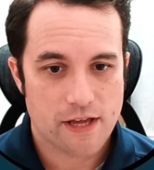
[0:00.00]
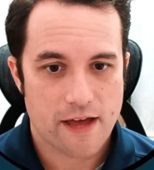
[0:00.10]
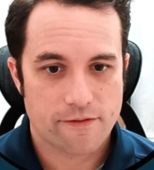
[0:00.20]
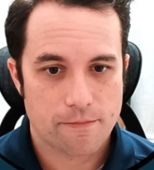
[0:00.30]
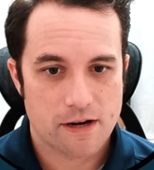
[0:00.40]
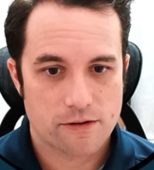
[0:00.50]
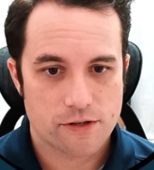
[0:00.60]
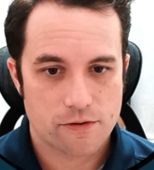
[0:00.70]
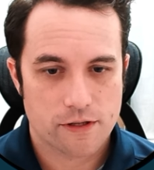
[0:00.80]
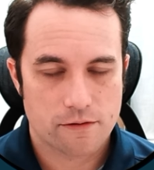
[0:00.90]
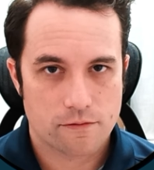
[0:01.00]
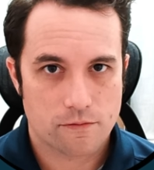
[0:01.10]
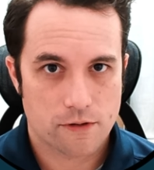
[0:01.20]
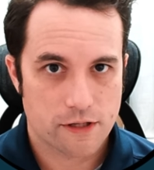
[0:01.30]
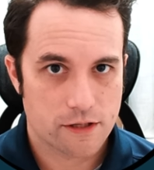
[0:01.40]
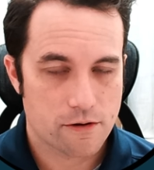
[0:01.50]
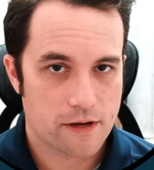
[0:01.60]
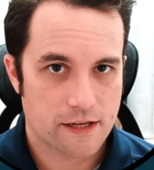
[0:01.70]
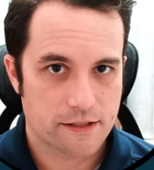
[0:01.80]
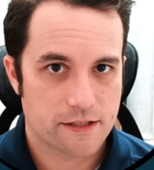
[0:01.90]
have a bearer token, we're going to go
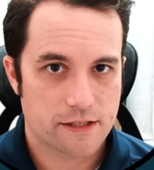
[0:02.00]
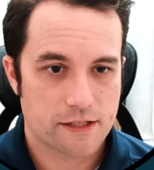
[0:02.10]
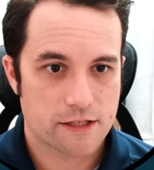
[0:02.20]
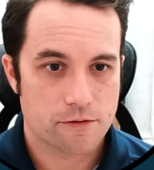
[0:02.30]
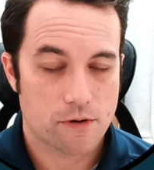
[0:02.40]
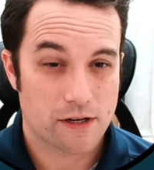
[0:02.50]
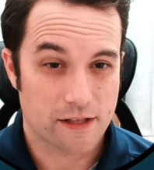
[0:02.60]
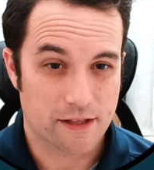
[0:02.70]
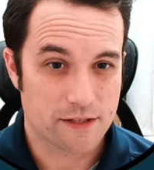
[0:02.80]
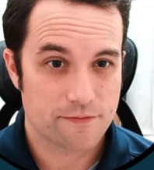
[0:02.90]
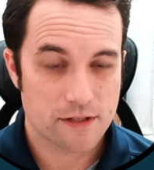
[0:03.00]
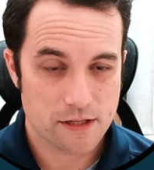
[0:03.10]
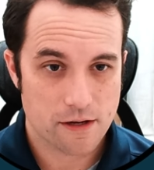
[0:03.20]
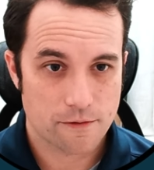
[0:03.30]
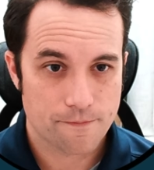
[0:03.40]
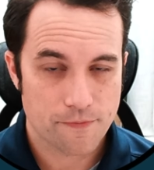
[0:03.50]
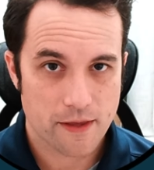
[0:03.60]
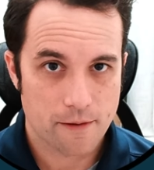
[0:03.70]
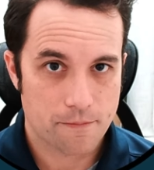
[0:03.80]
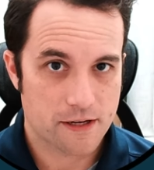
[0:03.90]
ahead and continue on in this video,
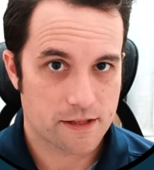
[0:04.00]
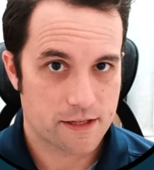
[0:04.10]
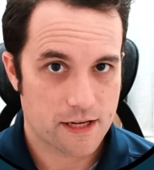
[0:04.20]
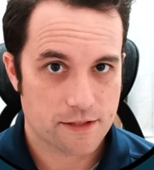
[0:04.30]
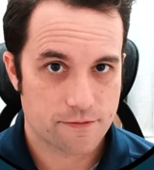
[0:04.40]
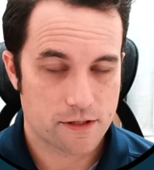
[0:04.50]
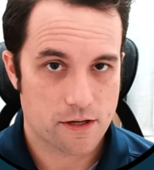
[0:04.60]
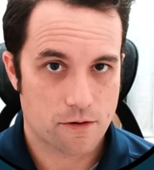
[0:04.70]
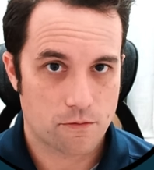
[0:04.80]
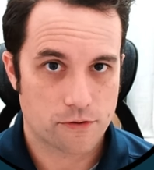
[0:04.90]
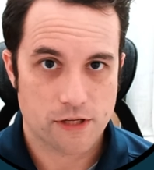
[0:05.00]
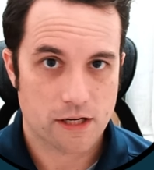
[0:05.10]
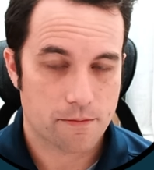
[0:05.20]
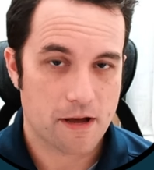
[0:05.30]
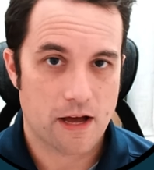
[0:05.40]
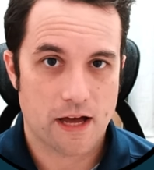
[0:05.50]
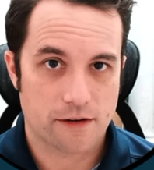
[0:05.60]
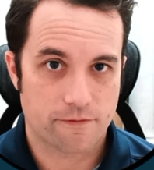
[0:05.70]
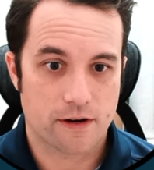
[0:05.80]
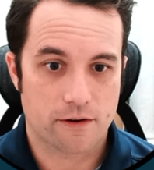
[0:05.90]
but in the next video, we'll talk about how to
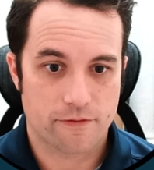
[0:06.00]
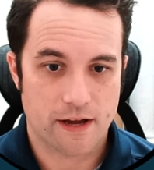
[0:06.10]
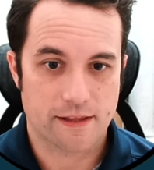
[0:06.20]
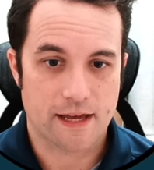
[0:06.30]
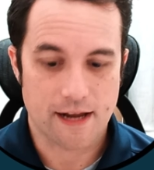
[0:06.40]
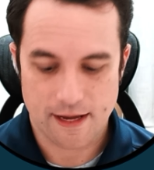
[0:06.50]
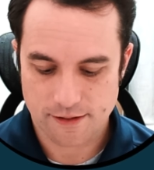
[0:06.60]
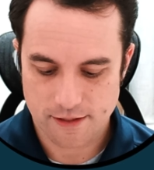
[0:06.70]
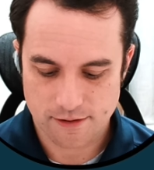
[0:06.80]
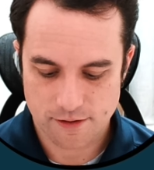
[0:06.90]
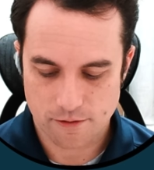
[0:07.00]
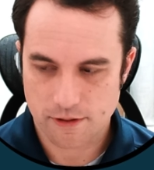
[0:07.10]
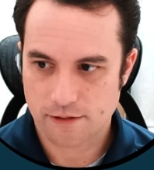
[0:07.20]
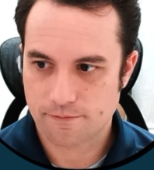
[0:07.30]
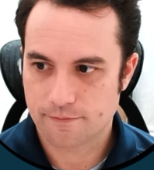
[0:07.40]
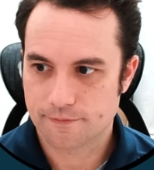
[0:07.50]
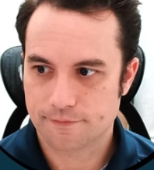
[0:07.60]
verify that access token.